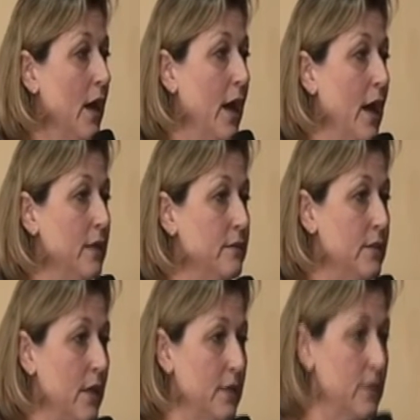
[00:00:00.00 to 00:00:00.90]
had
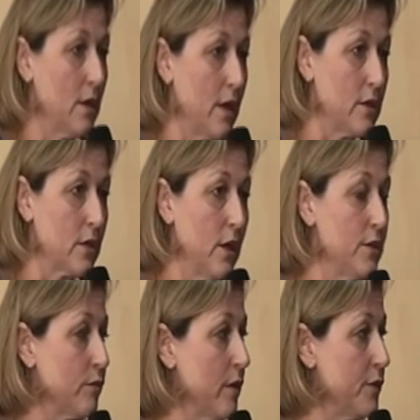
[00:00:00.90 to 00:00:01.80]
decided to
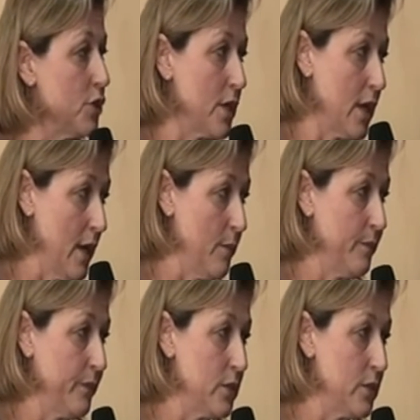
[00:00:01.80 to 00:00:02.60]
close the refugee camp